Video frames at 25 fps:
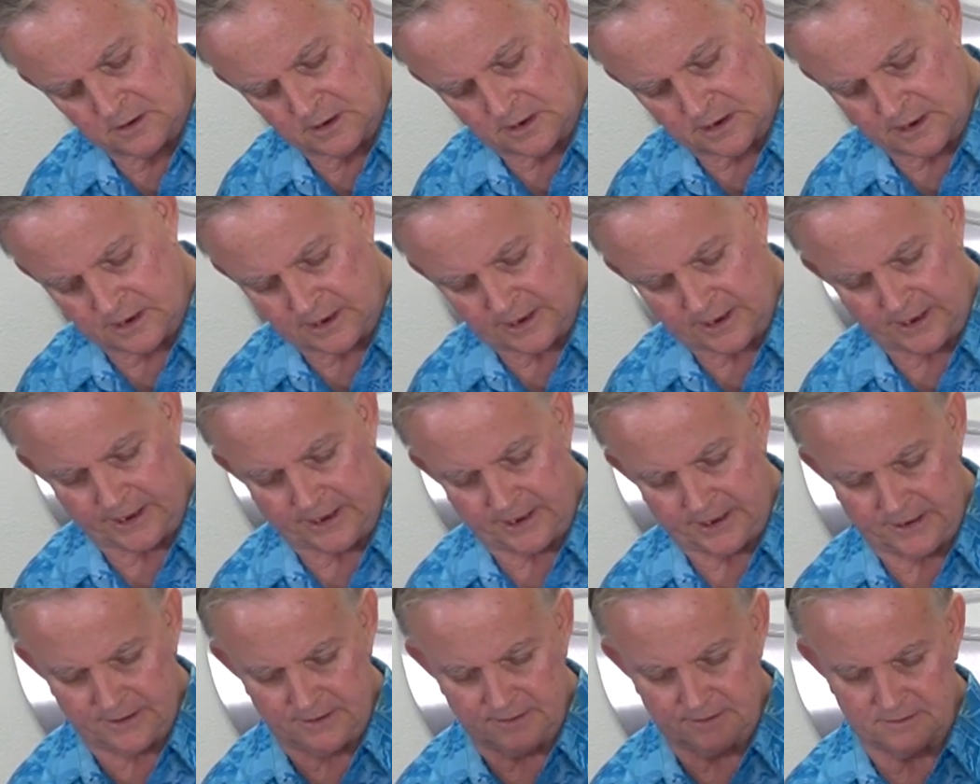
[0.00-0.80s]

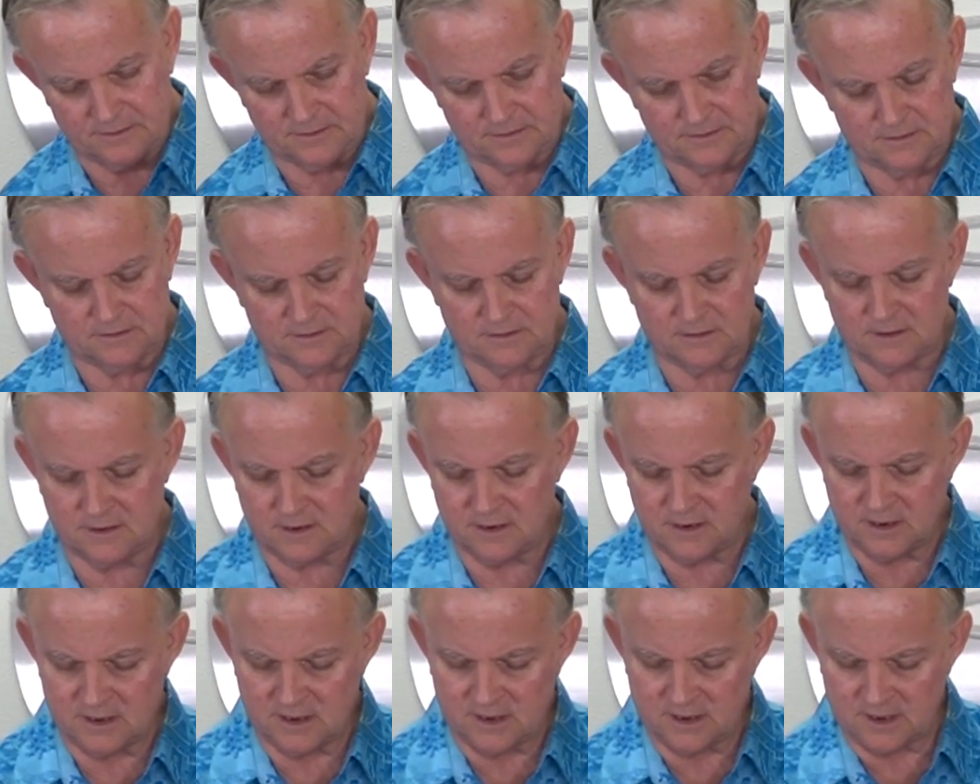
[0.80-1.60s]
Okay.
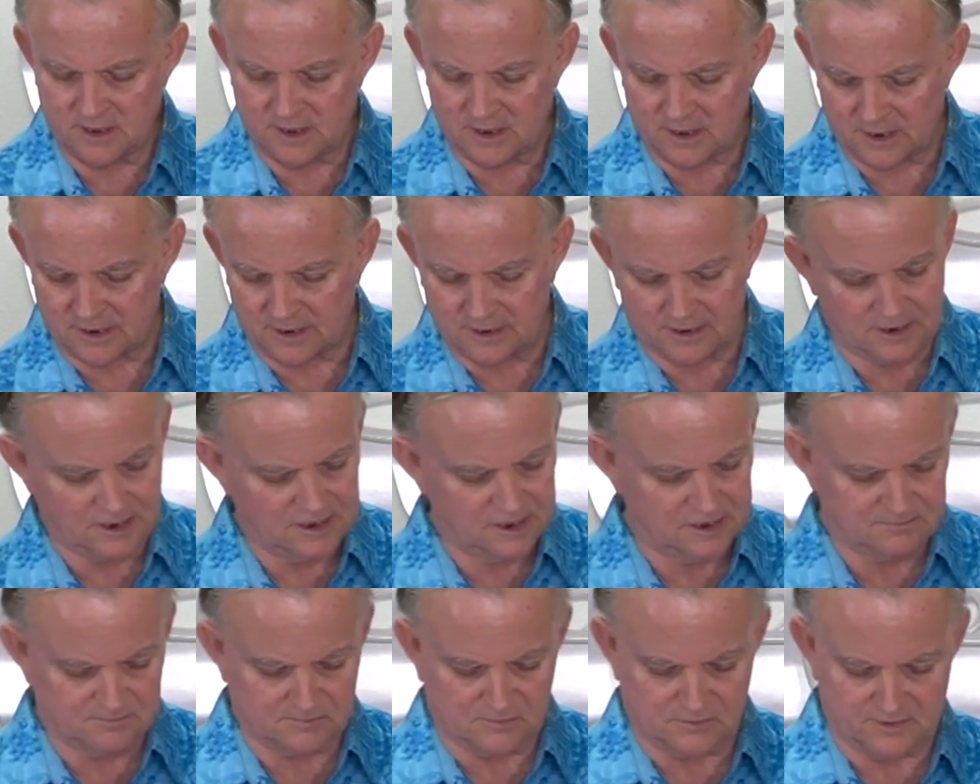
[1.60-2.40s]
And
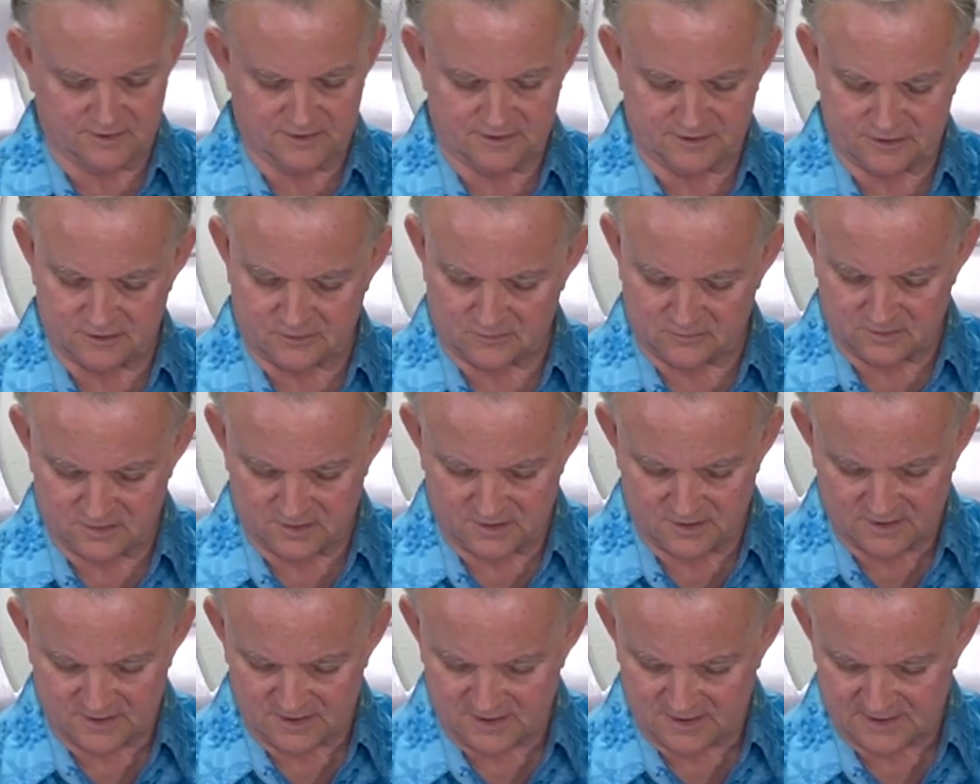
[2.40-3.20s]
I'm going to
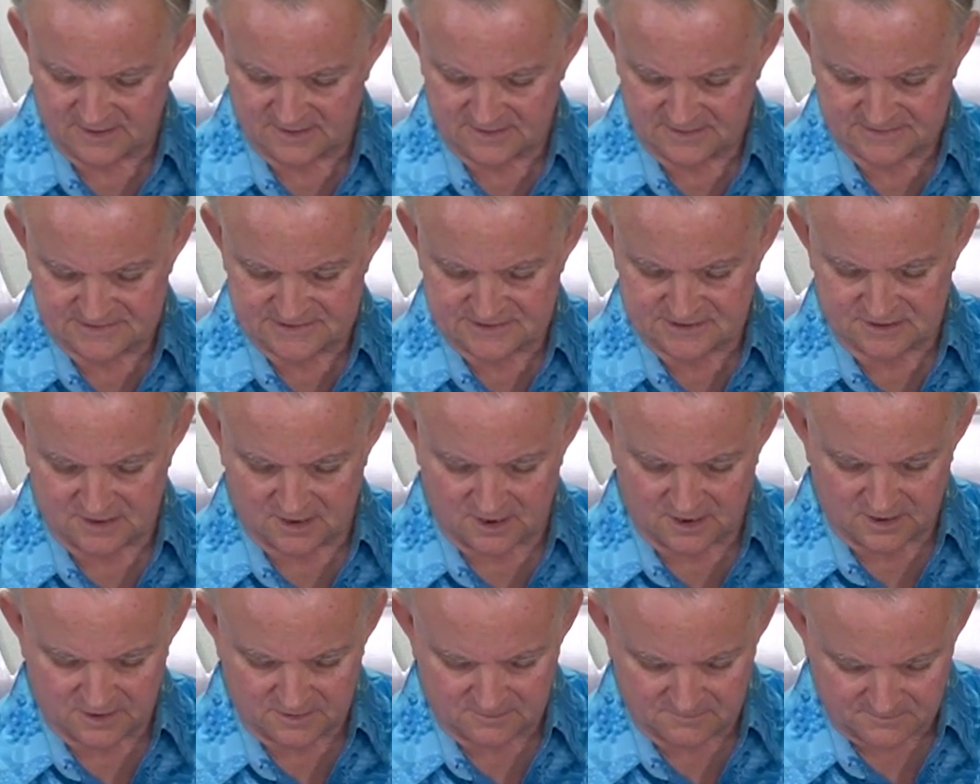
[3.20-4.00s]

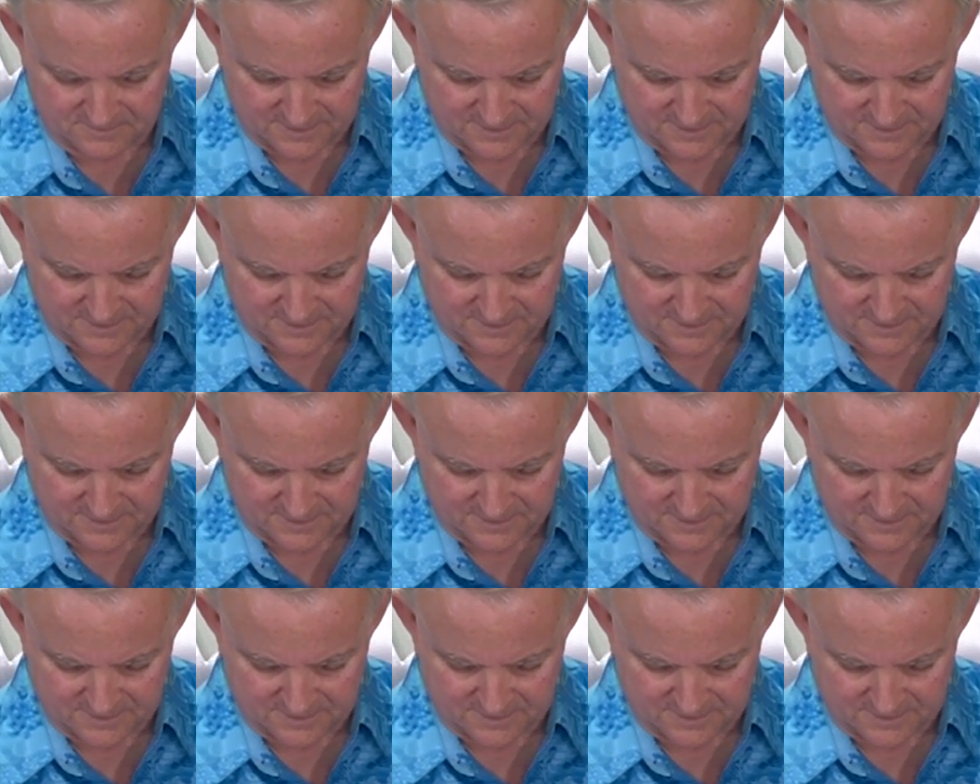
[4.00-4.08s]
start